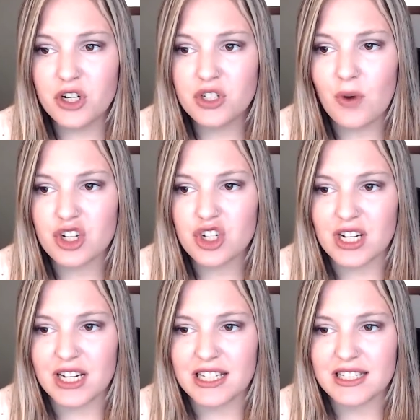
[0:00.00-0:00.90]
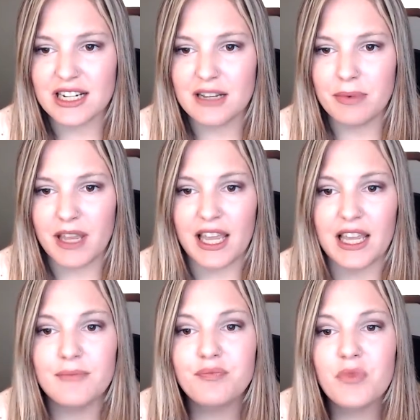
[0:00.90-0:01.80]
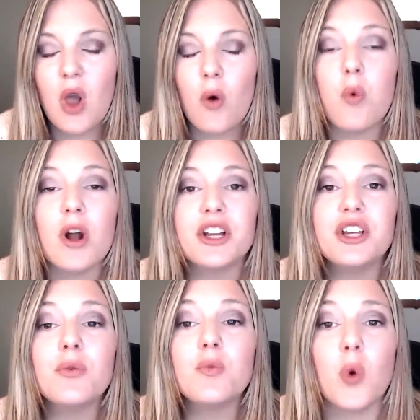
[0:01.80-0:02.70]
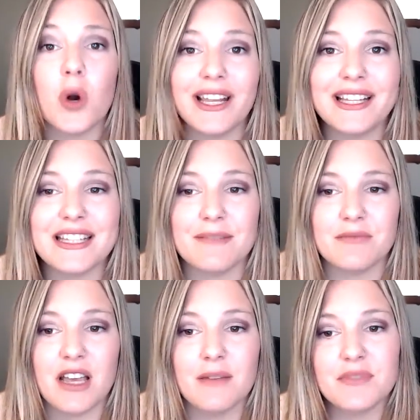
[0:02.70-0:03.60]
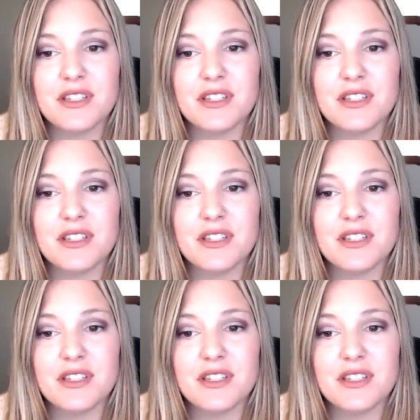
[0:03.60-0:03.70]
question is going to be, what are your warning symptoms?